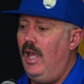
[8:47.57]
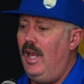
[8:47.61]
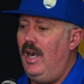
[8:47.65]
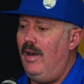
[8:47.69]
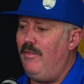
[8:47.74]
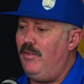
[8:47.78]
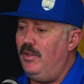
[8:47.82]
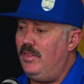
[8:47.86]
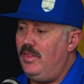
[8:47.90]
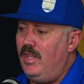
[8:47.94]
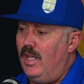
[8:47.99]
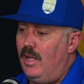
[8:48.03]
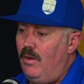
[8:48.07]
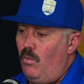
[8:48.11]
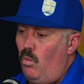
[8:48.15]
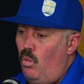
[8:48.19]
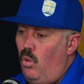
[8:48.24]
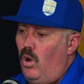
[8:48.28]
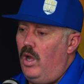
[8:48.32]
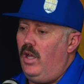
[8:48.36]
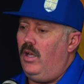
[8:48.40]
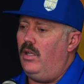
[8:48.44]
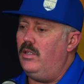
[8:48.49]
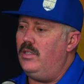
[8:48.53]
And everything
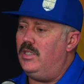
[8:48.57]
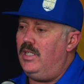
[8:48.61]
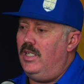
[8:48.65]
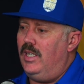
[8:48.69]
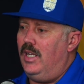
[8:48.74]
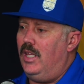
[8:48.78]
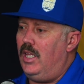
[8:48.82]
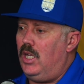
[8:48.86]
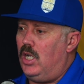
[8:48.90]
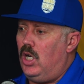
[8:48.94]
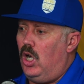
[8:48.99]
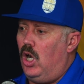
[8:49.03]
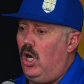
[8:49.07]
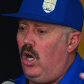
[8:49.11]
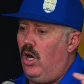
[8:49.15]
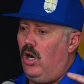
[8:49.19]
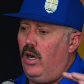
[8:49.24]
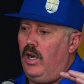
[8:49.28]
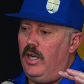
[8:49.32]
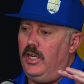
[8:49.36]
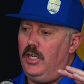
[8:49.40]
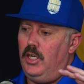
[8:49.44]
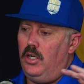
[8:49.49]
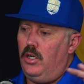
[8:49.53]
welds into the
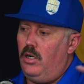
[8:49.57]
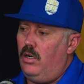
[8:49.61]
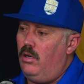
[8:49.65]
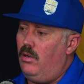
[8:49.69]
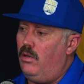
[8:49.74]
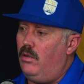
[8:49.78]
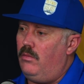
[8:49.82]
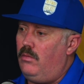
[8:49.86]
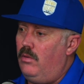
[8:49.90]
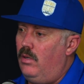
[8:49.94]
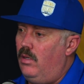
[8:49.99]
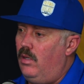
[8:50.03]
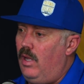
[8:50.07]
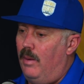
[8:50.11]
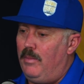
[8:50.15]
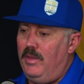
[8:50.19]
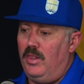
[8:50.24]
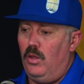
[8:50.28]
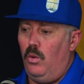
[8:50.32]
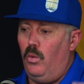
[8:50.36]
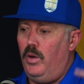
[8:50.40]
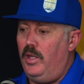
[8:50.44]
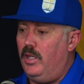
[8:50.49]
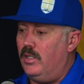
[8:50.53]
car, and
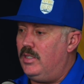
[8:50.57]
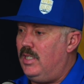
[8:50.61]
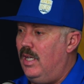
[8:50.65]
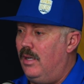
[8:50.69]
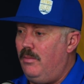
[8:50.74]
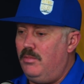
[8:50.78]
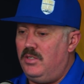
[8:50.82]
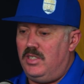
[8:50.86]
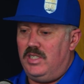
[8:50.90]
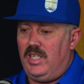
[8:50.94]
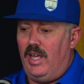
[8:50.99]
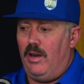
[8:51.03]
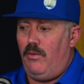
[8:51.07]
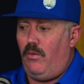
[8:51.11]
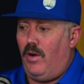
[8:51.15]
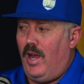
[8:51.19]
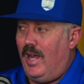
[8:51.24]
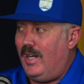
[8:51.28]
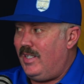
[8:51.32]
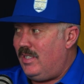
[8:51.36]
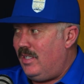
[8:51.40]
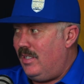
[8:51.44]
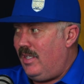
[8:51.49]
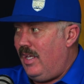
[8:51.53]
the wheel tub's set
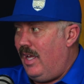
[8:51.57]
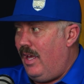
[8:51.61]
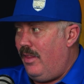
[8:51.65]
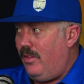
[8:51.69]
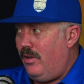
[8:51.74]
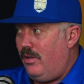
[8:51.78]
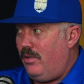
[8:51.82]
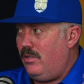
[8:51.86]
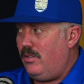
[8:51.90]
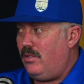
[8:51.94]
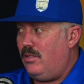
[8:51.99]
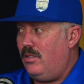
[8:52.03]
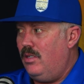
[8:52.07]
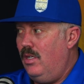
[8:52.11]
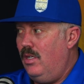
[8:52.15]
right to the others.